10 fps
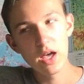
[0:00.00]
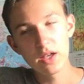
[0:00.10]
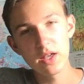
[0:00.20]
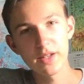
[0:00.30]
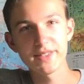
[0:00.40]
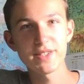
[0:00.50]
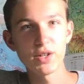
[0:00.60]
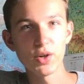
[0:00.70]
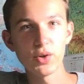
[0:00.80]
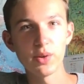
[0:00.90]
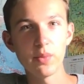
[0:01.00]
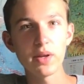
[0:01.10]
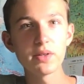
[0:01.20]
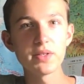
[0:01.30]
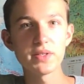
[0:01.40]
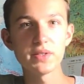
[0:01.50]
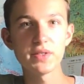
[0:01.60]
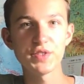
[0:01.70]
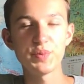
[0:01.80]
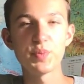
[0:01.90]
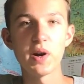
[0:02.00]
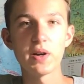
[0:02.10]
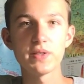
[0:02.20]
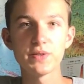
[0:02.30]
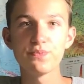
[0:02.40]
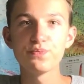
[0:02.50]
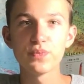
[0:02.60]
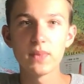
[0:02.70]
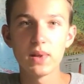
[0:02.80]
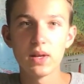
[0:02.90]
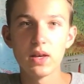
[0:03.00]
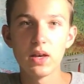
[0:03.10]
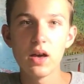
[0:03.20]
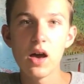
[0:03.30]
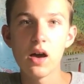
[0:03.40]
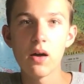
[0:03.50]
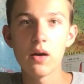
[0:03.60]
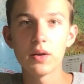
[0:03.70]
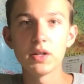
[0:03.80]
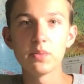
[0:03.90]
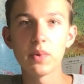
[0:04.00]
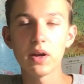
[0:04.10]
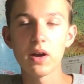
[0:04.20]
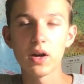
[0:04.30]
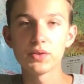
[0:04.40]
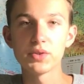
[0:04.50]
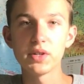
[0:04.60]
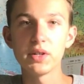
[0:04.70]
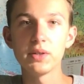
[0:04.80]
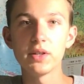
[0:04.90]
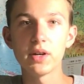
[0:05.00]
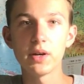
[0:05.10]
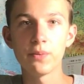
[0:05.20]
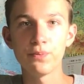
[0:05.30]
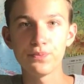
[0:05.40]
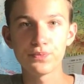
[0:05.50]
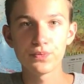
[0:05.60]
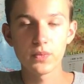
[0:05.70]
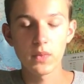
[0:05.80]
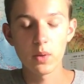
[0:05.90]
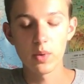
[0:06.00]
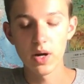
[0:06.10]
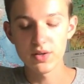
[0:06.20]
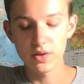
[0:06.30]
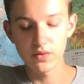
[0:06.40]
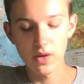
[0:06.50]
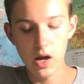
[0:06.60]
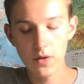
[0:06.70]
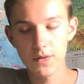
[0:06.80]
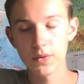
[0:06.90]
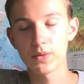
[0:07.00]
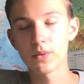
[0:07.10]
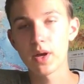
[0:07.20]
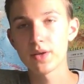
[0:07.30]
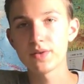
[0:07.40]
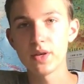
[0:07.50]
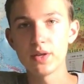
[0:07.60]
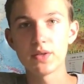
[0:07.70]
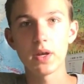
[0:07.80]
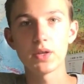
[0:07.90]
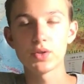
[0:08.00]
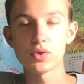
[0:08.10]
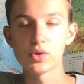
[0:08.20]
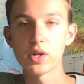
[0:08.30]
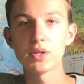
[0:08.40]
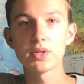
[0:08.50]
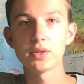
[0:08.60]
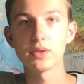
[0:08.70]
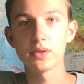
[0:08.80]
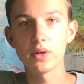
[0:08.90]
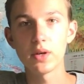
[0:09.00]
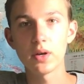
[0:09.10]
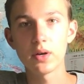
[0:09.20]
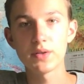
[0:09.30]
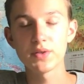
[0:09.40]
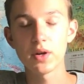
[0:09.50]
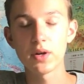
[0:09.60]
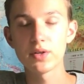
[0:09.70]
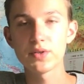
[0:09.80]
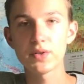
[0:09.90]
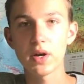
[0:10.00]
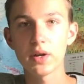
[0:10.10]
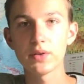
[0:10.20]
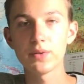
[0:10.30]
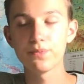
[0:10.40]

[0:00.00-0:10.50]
Yeah, so the main reason is the price. Here in my country, the price of the iPhone SE 2nd generation starts at